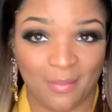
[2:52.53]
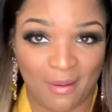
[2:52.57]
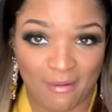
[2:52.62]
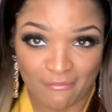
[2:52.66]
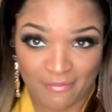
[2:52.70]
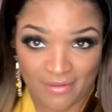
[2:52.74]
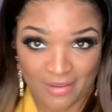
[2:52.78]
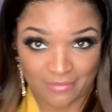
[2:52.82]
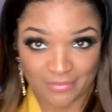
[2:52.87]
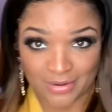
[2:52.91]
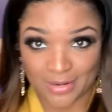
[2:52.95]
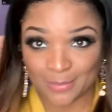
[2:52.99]
my
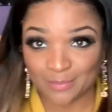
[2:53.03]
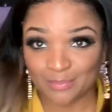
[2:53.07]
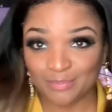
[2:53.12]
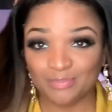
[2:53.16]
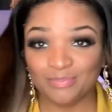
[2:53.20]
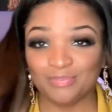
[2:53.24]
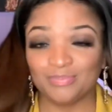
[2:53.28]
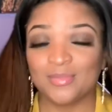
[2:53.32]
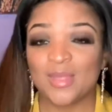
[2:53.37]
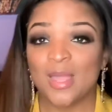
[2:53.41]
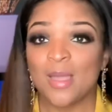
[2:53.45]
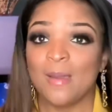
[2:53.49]
favorite.
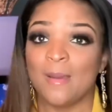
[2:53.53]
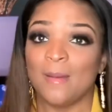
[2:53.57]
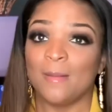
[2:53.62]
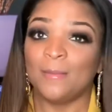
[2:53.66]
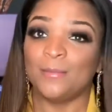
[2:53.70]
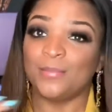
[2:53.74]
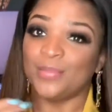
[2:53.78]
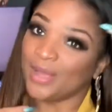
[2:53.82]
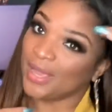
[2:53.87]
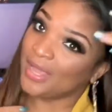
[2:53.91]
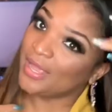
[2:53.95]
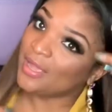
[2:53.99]

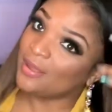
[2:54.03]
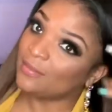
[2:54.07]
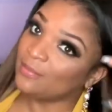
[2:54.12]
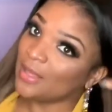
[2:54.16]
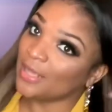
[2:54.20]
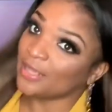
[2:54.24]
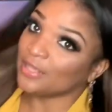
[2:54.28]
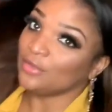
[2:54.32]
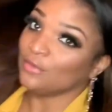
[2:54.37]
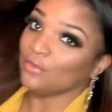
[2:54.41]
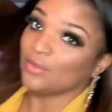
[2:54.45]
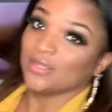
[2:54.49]
Bam,
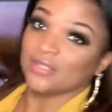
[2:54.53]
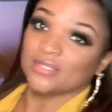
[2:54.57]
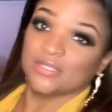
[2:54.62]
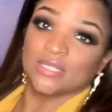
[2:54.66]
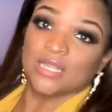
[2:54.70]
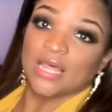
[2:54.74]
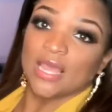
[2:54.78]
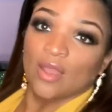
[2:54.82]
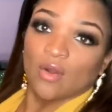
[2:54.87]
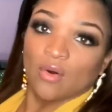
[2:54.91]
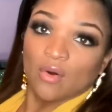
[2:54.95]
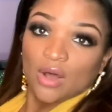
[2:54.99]
like you can
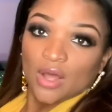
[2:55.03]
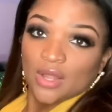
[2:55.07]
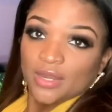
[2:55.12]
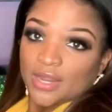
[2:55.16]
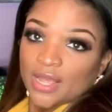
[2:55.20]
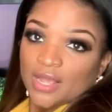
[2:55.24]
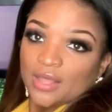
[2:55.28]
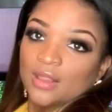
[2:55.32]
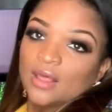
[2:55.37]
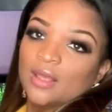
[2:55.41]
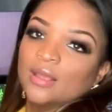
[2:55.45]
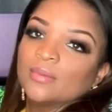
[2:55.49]
stay all day.